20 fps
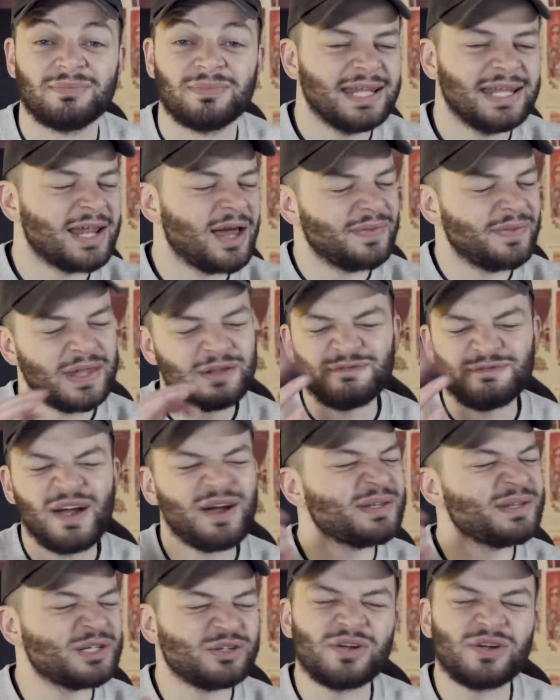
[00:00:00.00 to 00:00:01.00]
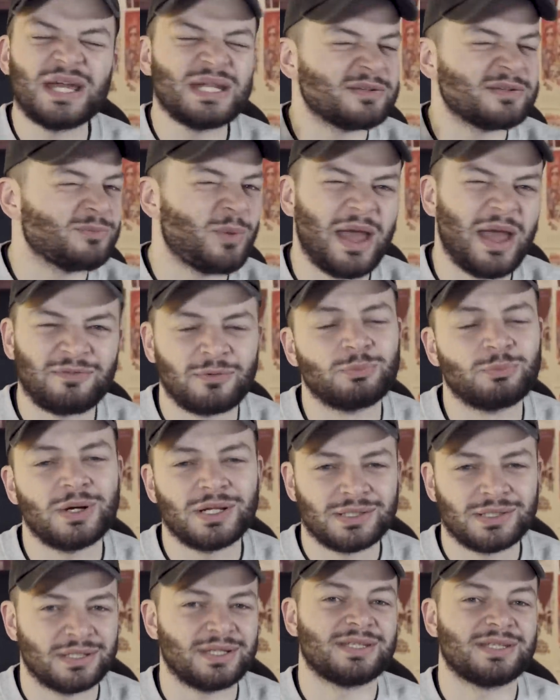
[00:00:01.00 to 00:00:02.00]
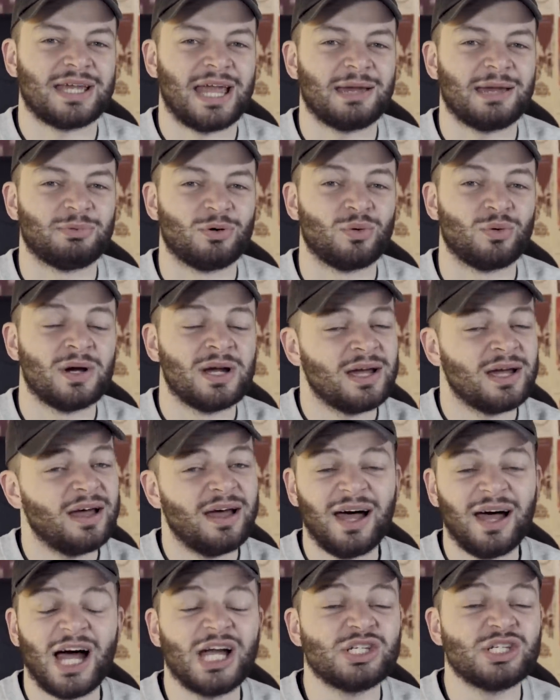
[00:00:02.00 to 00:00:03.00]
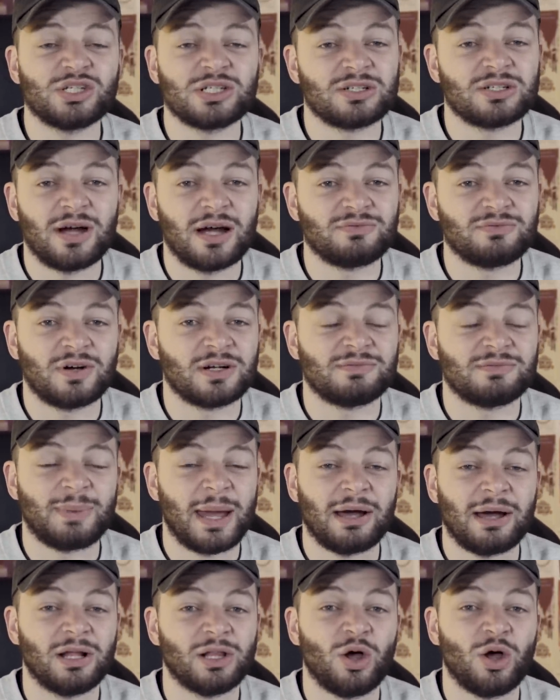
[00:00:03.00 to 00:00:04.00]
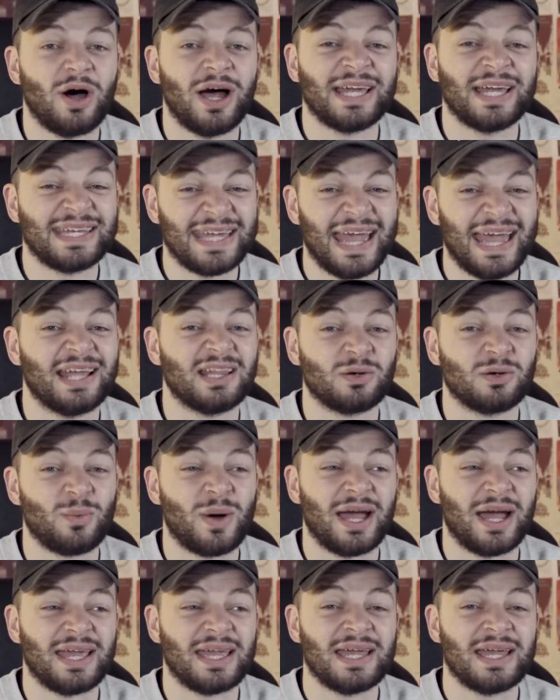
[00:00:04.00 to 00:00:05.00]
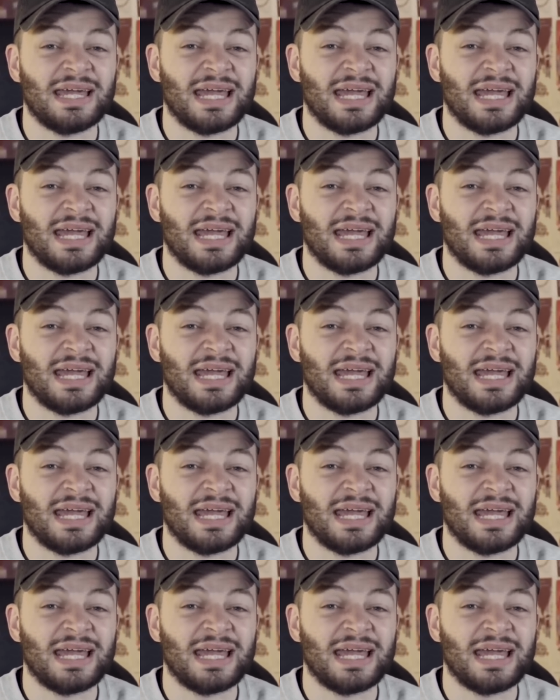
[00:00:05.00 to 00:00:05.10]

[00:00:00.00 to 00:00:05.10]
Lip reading: You know, there's varying degrees of what everyone brings to the table. I just try and run about a lot and get in the way.